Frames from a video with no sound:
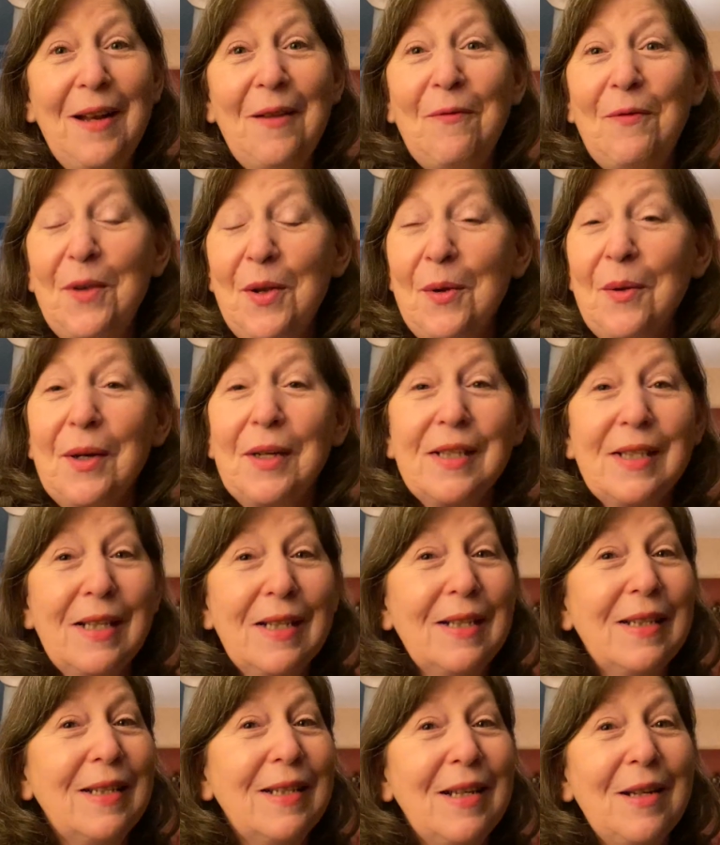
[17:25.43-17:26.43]
If you are
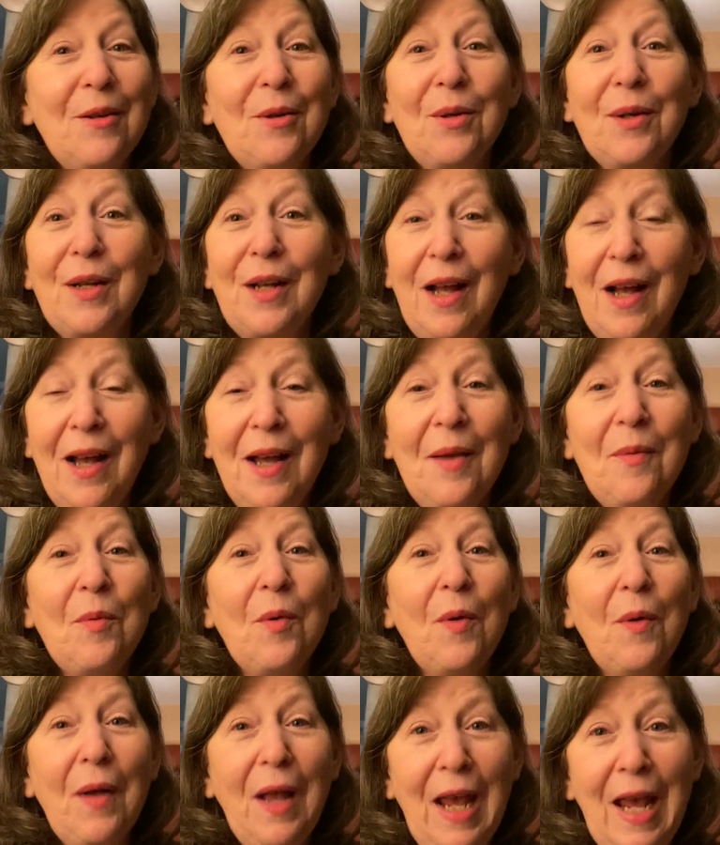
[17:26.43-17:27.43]
sincere, God
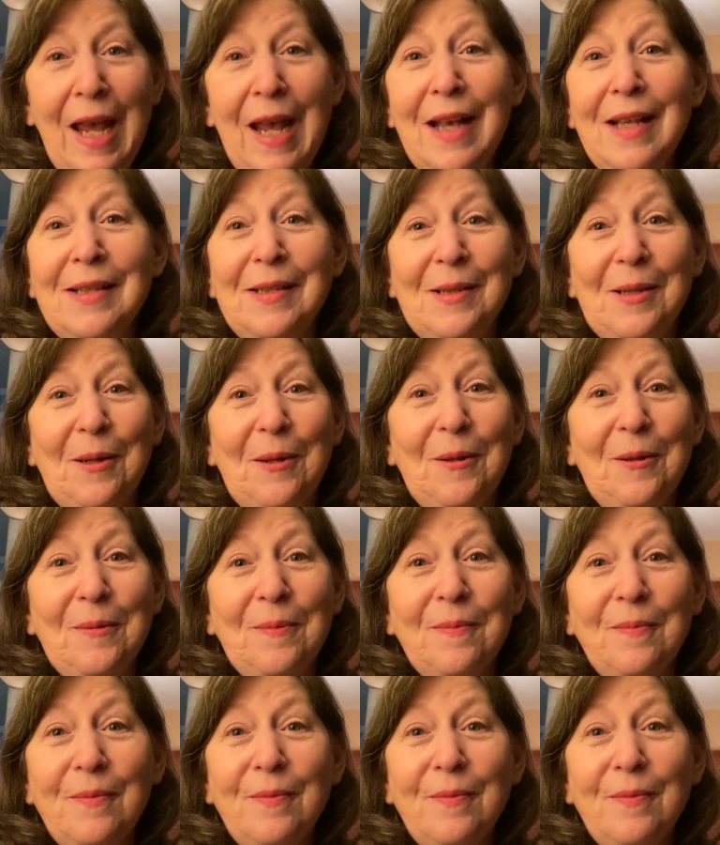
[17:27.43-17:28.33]
will answer